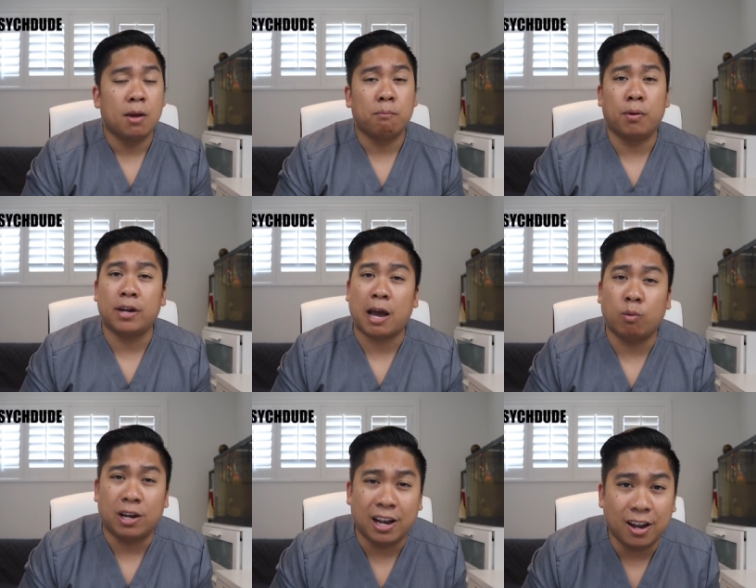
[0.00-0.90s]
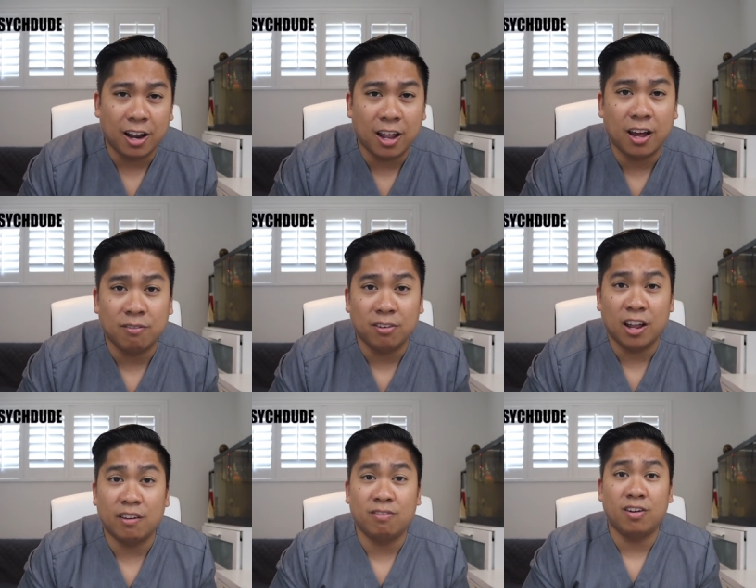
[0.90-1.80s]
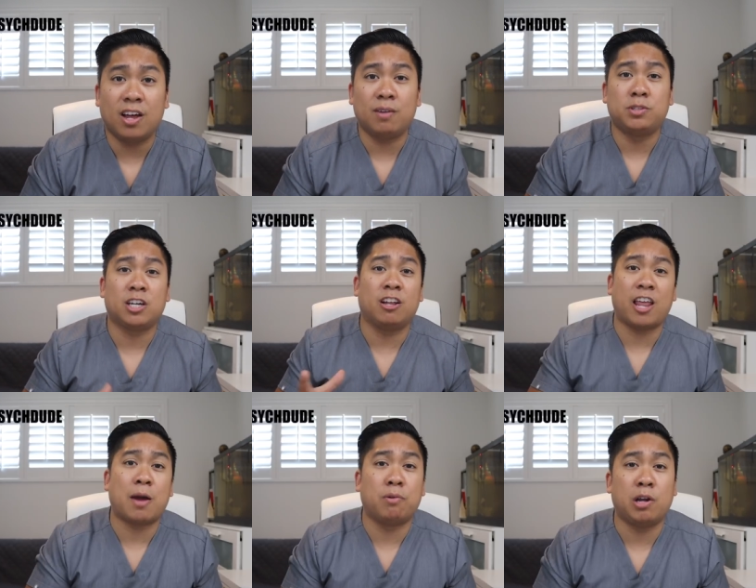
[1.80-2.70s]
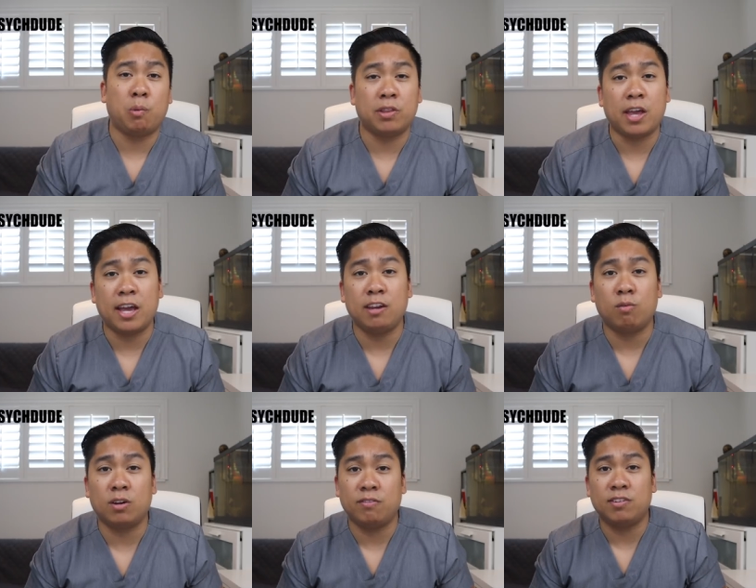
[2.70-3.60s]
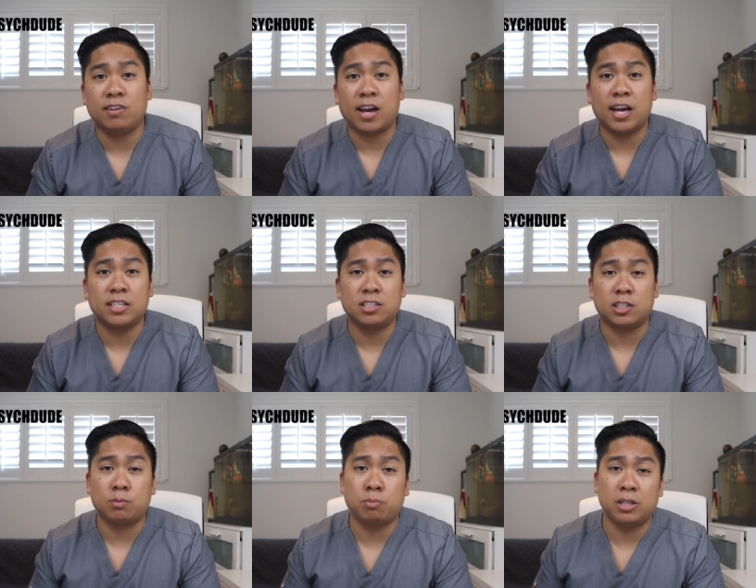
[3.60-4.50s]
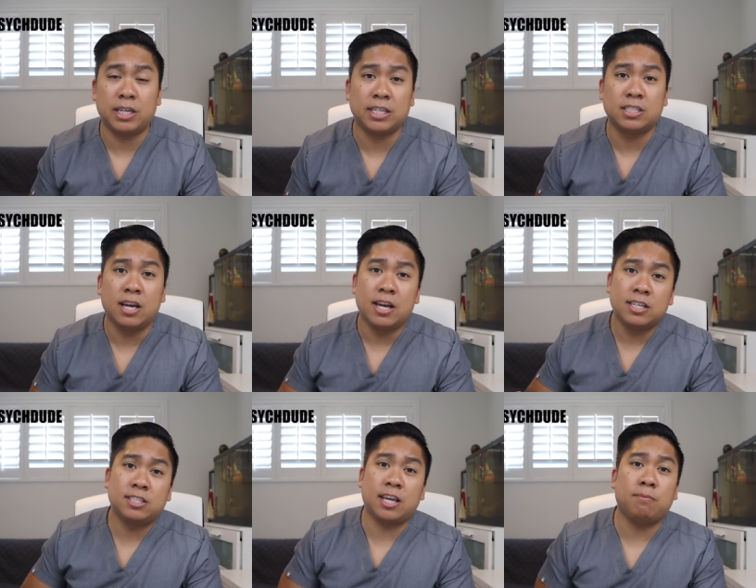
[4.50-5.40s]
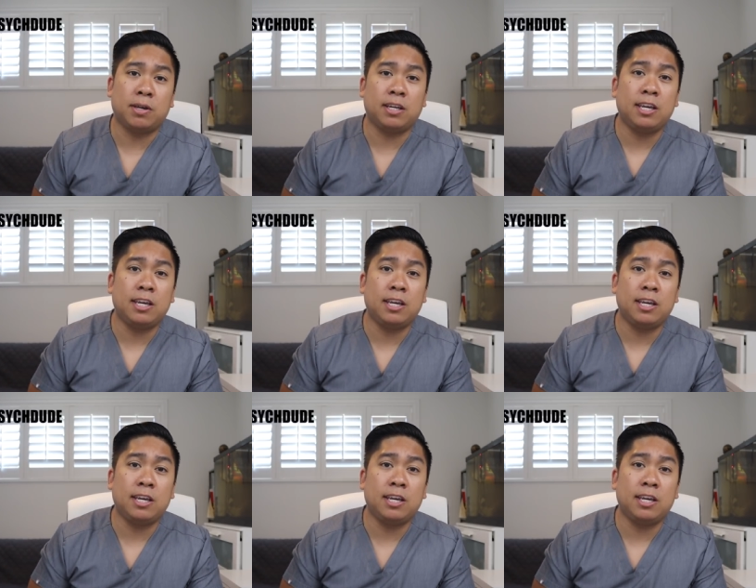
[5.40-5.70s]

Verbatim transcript: but I would love, love, love to collaborate with any one of you guys. Just please send me an